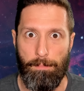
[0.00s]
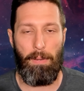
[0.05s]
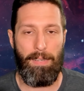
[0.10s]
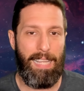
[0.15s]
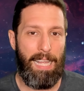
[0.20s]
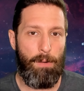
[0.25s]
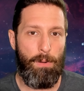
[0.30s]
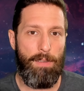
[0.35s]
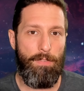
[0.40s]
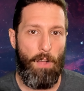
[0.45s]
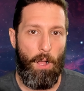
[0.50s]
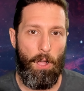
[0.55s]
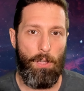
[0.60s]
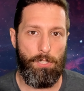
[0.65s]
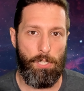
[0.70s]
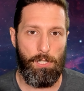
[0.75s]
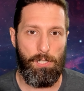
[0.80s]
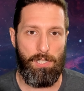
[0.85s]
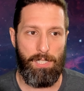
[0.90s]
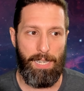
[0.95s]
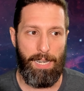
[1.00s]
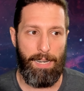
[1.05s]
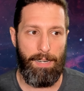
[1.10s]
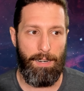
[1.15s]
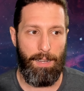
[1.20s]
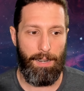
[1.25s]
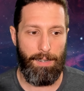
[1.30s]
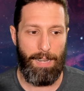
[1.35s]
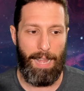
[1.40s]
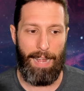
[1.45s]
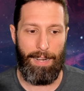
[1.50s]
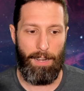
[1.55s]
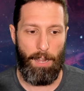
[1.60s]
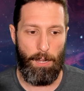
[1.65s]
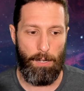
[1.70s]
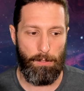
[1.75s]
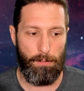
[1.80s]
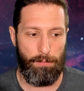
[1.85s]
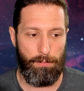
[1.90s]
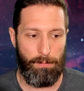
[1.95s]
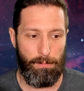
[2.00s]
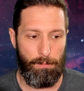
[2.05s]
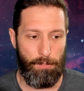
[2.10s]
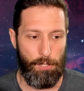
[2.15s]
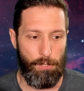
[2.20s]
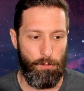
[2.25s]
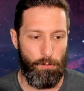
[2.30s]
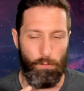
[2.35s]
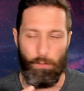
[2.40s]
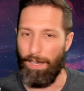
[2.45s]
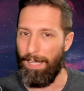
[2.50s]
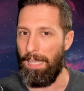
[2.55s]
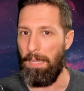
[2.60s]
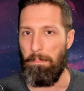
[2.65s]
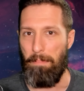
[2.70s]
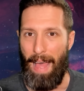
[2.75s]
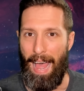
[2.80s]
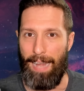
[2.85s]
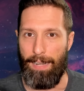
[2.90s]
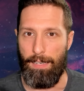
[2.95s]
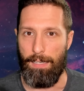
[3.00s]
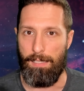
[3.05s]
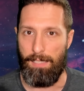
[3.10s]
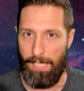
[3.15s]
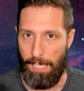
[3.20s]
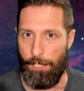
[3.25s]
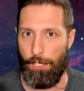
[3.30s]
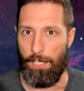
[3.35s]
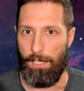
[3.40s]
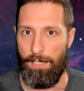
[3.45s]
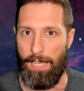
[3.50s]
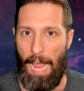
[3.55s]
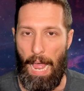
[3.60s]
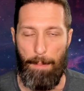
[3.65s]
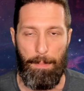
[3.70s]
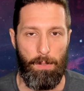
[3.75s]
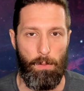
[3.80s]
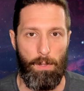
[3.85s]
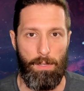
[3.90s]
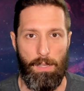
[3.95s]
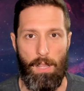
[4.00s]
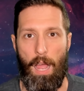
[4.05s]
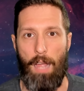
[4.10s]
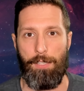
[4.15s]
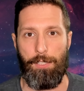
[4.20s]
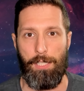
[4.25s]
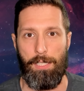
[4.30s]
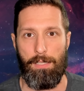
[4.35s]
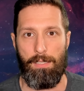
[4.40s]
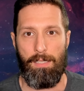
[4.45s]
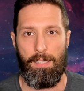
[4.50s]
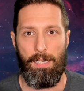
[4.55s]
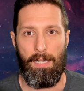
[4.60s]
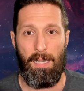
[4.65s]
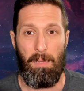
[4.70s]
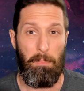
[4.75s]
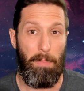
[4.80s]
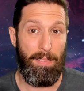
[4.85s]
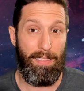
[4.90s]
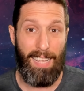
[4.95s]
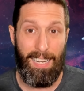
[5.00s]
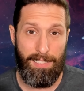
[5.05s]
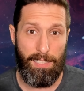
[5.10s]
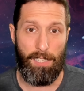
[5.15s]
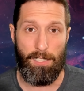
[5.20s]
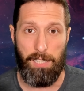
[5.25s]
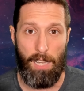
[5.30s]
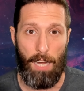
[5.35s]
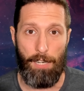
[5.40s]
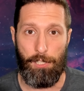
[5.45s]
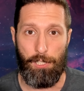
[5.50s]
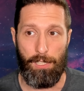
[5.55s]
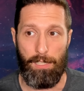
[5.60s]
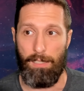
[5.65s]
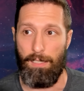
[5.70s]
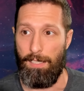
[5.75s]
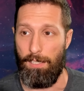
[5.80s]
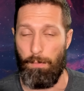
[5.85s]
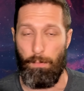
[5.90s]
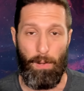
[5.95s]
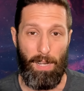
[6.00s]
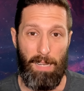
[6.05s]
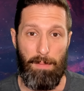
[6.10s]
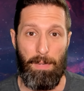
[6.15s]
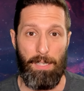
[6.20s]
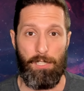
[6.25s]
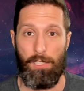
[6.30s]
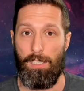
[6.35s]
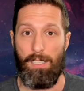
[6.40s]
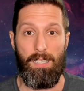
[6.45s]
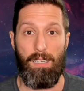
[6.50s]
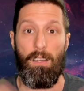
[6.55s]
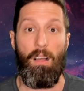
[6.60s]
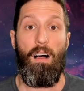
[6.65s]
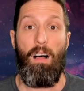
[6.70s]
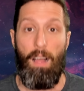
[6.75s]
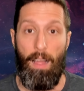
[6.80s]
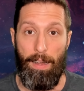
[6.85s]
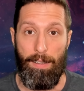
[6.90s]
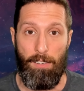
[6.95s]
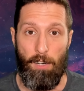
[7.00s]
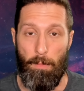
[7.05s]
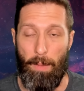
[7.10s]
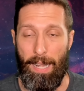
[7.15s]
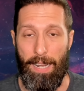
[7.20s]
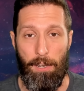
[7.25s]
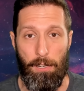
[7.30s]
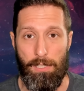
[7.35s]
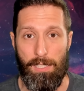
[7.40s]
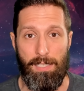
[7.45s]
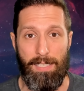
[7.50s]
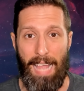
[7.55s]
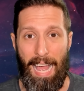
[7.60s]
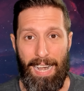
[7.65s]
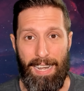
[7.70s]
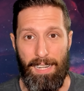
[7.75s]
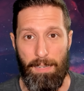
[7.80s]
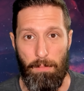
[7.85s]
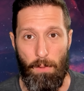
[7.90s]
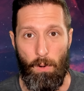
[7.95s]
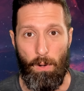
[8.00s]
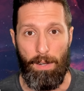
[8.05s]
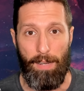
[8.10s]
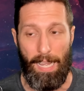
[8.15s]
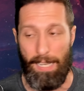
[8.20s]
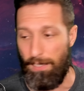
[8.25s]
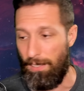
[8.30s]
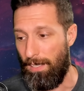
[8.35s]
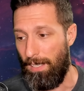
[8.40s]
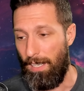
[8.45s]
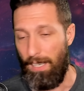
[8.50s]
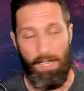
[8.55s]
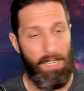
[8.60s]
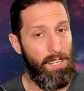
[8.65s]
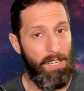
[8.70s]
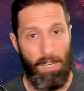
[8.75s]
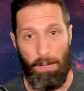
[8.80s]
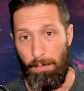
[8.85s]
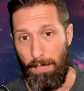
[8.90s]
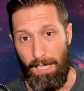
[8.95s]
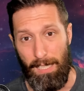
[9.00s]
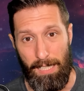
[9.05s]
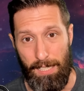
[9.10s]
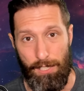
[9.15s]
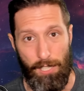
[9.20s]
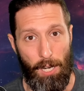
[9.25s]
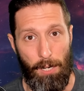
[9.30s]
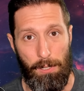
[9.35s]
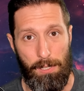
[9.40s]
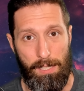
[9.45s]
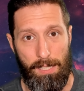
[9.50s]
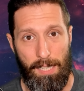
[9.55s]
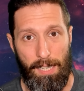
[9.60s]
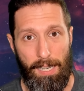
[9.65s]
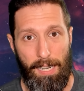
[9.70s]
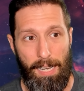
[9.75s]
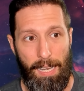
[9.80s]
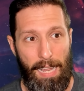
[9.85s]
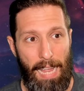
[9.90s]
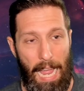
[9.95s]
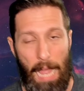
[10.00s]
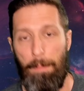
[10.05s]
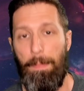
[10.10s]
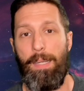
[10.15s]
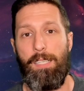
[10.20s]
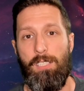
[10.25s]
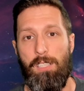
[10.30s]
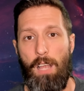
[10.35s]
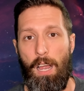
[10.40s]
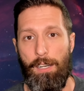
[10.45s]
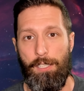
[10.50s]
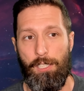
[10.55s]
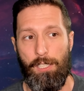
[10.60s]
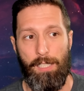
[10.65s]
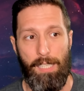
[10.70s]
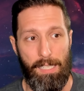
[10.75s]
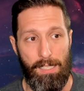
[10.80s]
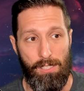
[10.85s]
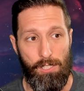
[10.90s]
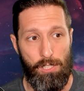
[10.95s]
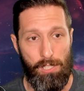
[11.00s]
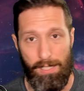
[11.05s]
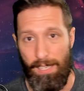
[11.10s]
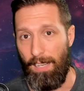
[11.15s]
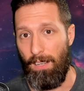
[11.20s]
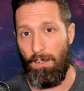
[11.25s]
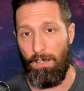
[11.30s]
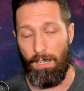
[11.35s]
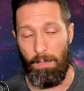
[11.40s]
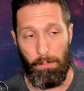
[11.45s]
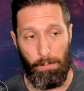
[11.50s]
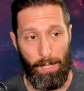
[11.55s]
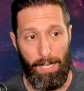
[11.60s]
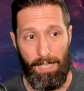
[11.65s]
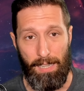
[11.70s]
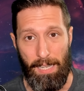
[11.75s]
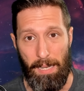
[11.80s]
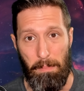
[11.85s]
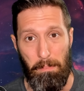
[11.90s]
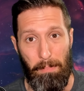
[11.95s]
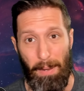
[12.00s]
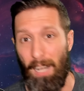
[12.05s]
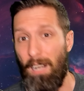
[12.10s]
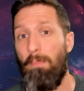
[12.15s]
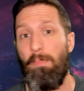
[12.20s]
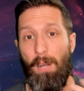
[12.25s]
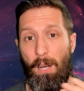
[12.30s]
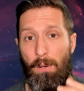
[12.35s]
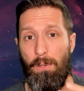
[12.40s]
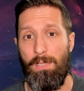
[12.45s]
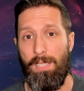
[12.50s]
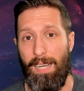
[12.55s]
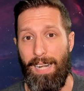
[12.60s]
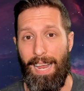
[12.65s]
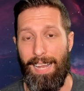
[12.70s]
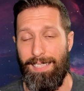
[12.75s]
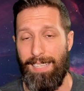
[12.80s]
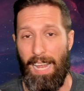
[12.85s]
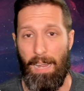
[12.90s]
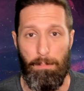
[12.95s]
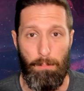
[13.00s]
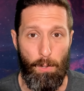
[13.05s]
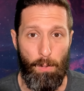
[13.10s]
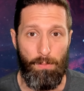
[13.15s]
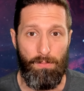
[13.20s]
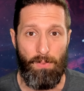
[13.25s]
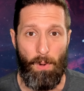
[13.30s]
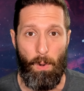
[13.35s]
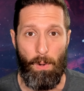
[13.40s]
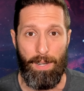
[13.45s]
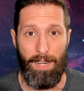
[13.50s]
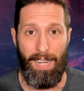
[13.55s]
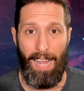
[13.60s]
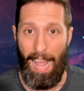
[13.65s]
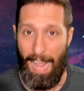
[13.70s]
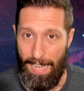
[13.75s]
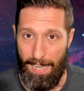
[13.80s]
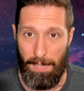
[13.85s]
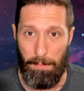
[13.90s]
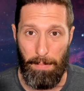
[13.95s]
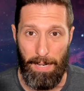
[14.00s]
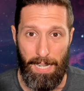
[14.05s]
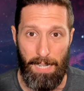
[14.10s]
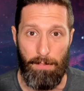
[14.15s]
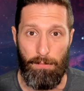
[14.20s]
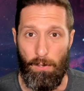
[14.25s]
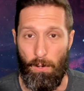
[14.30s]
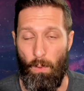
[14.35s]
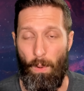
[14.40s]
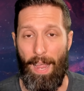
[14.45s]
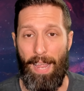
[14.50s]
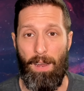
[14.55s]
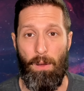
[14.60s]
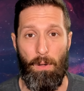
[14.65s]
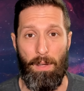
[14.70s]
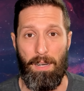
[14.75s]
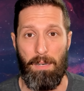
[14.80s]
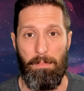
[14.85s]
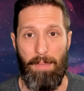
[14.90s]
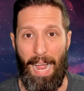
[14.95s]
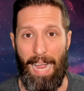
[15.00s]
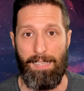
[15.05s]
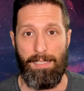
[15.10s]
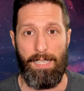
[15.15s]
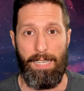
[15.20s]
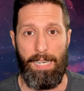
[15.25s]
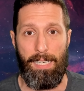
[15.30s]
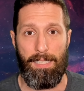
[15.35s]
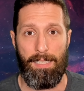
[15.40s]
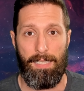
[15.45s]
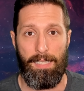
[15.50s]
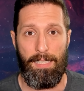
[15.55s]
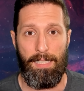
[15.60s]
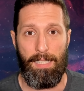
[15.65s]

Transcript: But then we've also seen a lot of just really bad decisions happen with launchers. Bethesda's launcher is pretty much gone. Nobody uses that anymore. That's completely toast. Epic's launcher is still completely bare bones and has not moved forward in any meaningful way or capacity.